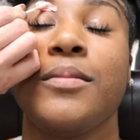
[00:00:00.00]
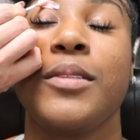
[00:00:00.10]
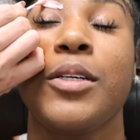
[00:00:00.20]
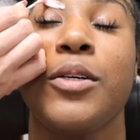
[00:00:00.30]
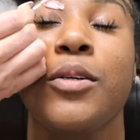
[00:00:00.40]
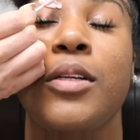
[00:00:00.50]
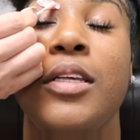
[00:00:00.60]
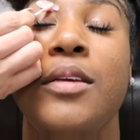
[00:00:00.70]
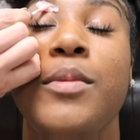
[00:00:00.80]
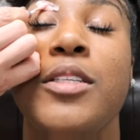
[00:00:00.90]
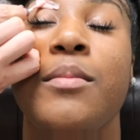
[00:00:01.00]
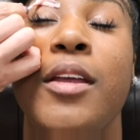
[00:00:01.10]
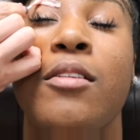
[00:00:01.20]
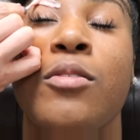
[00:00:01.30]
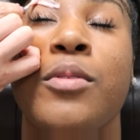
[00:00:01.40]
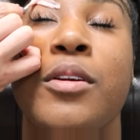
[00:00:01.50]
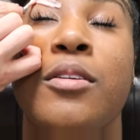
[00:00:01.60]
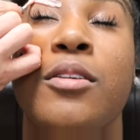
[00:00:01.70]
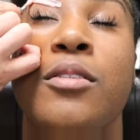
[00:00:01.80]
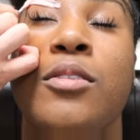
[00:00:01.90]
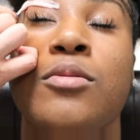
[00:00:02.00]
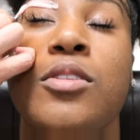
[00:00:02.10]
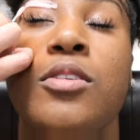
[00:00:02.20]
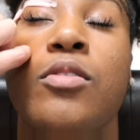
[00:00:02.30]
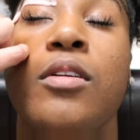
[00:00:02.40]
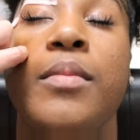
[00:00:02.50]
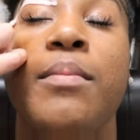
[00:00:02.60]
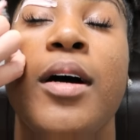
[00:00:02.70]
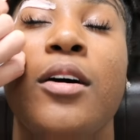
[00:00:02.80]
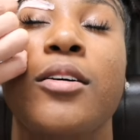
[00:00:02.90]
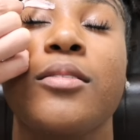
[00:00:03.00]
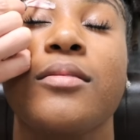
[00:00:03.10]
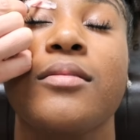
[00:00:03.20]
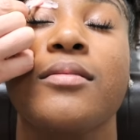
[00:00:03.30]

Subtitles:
Yeah, girl, leave me some hair on there, girl. Don't script me bald.